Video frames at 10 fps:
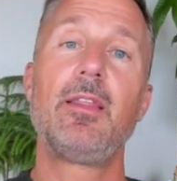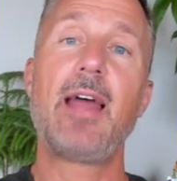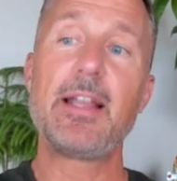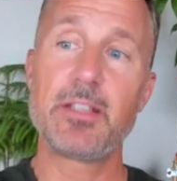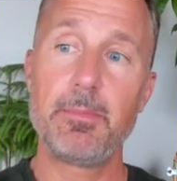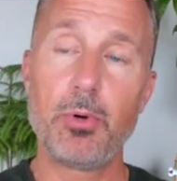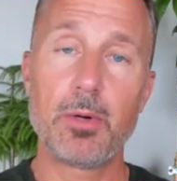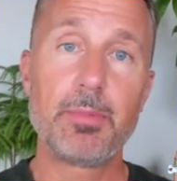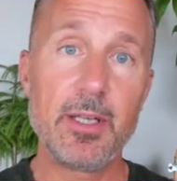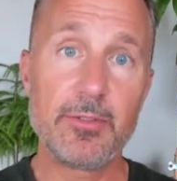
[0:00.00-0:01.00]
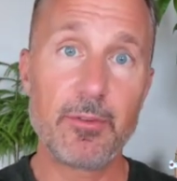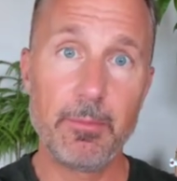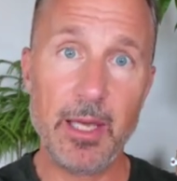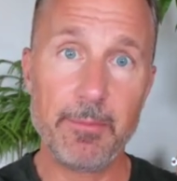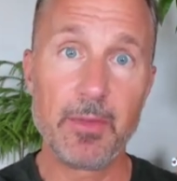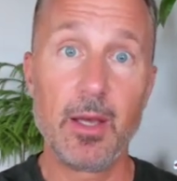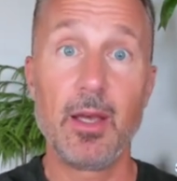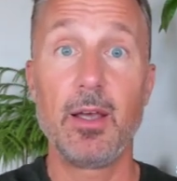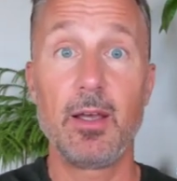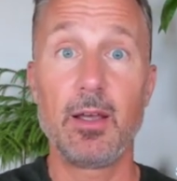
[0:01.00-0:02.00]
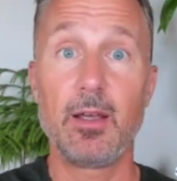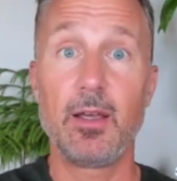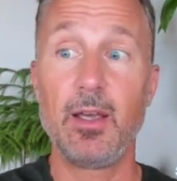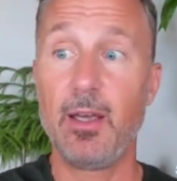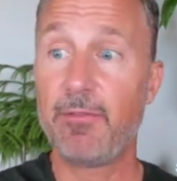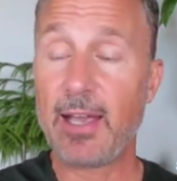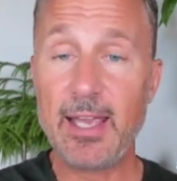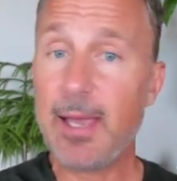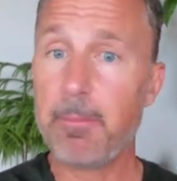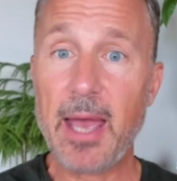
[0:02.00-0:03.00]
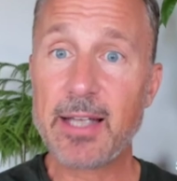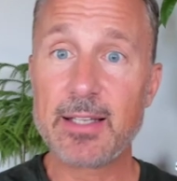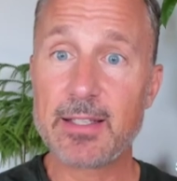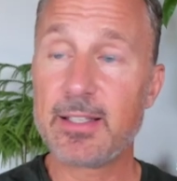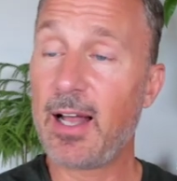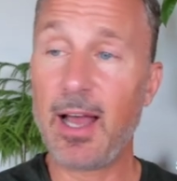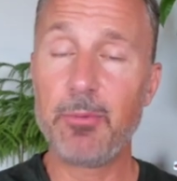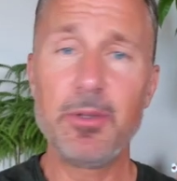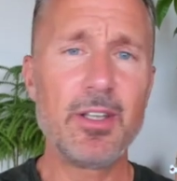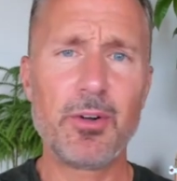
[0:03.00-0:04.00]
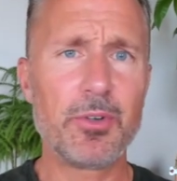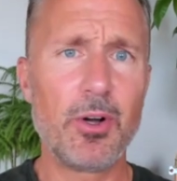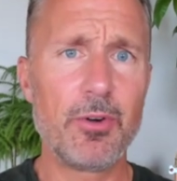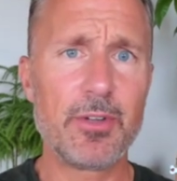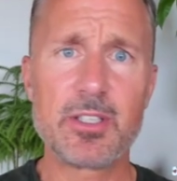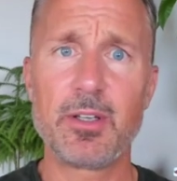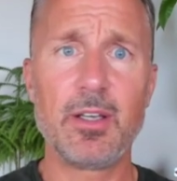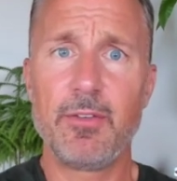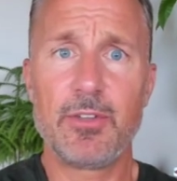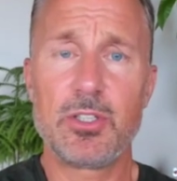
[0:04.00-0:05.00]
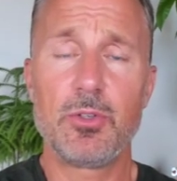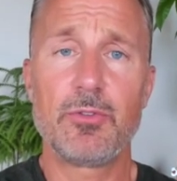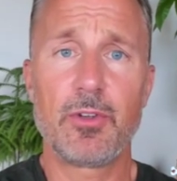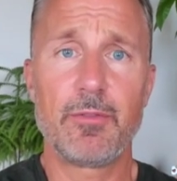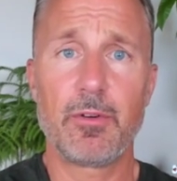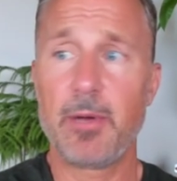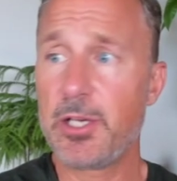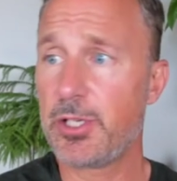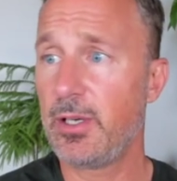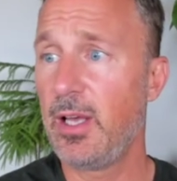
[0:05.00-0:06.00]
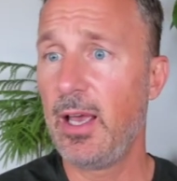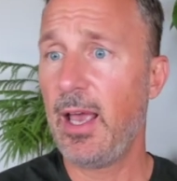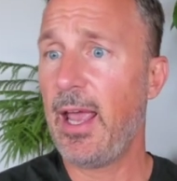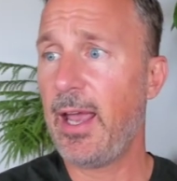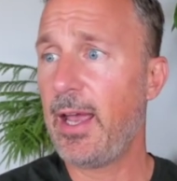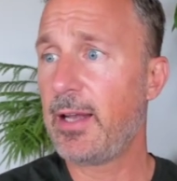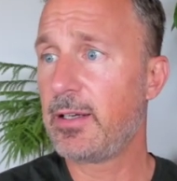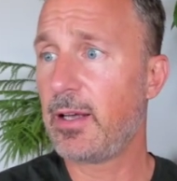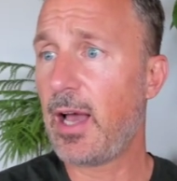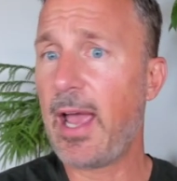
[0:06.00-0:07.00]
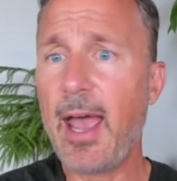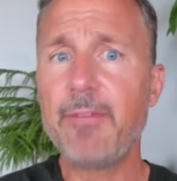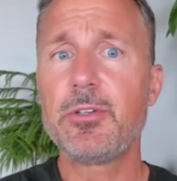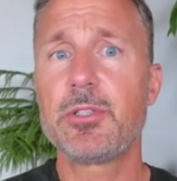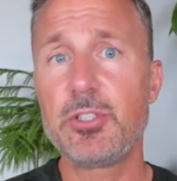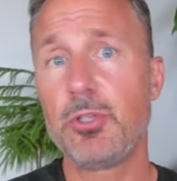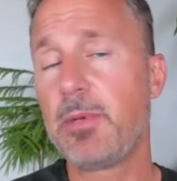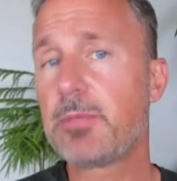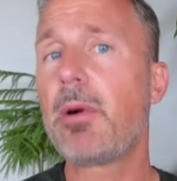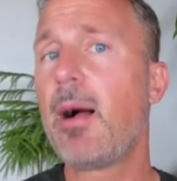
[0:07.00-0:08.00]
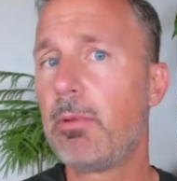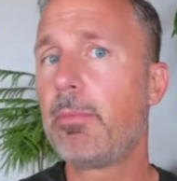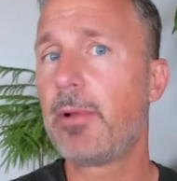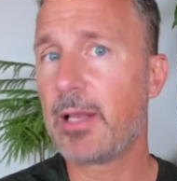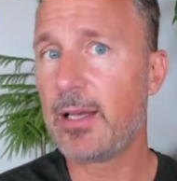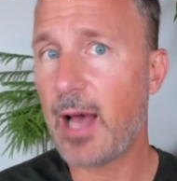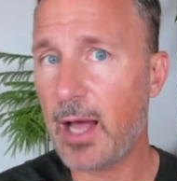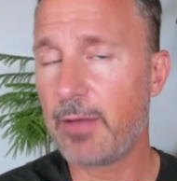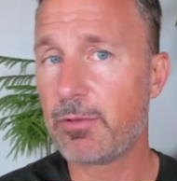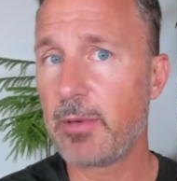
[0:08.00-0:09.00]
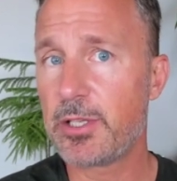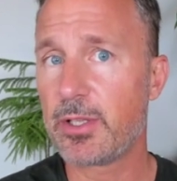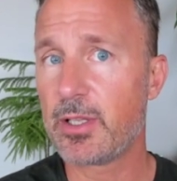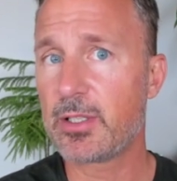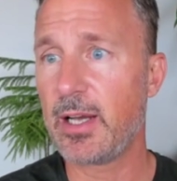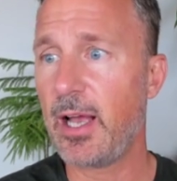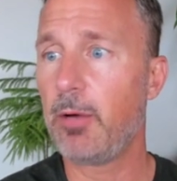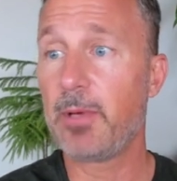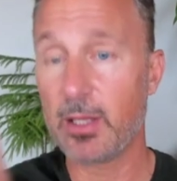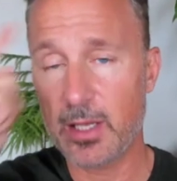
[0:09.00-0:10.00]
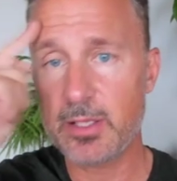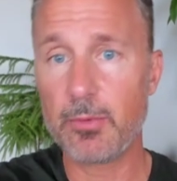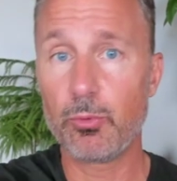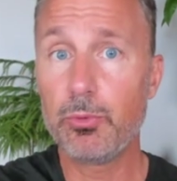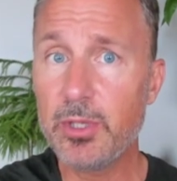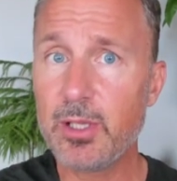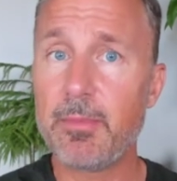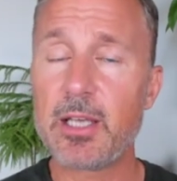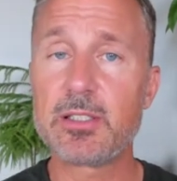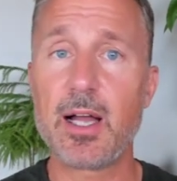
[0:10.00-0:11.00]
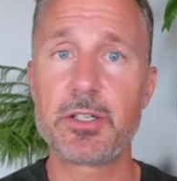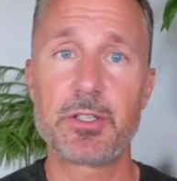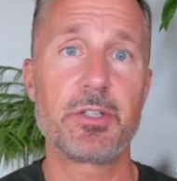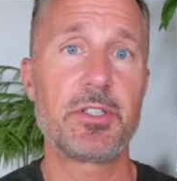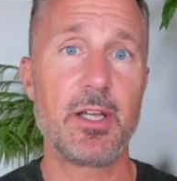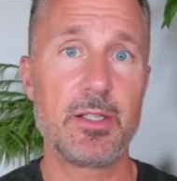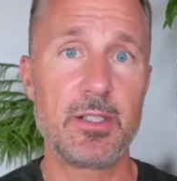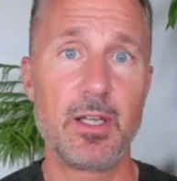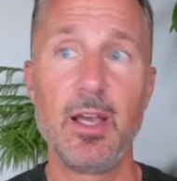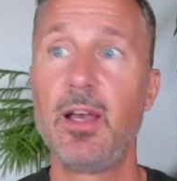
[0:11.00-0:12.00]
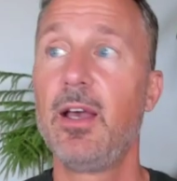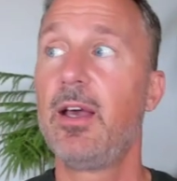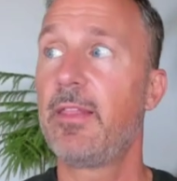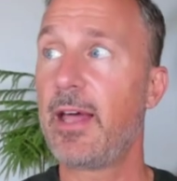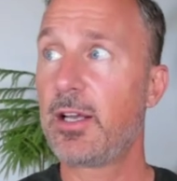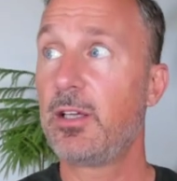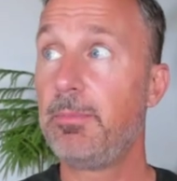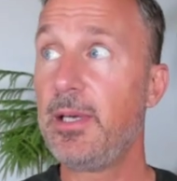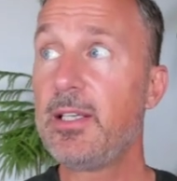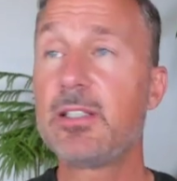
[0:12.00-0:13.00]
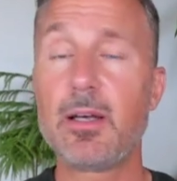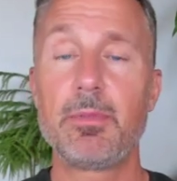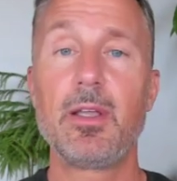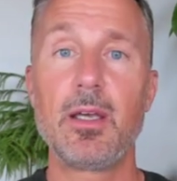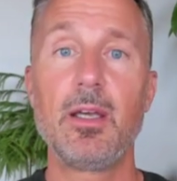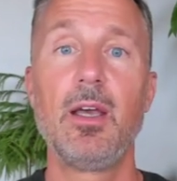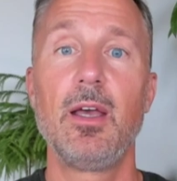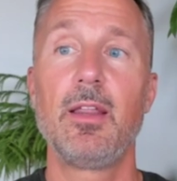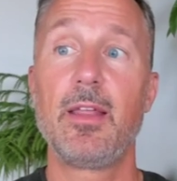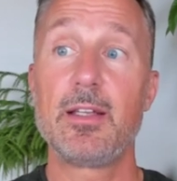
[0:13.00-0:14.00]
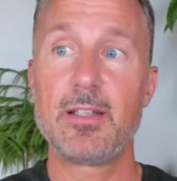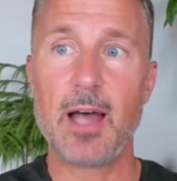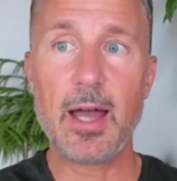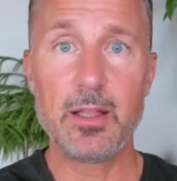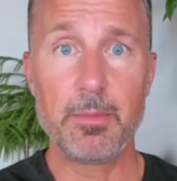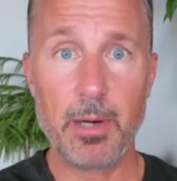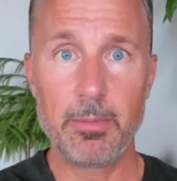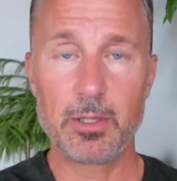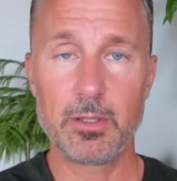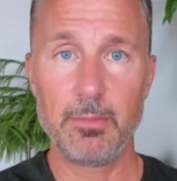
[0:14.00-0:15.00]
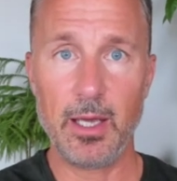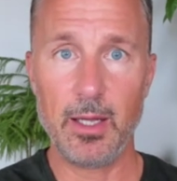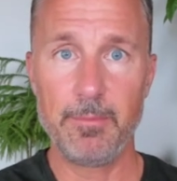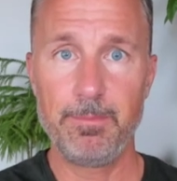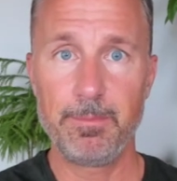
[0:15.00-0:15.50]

That's an important piece for me. If I can't backtest it, I really don't know if it's useful information, and I have to assume it's probably not information that's gonna help me unless it really makes logical sense that it could be something that is not in the public domain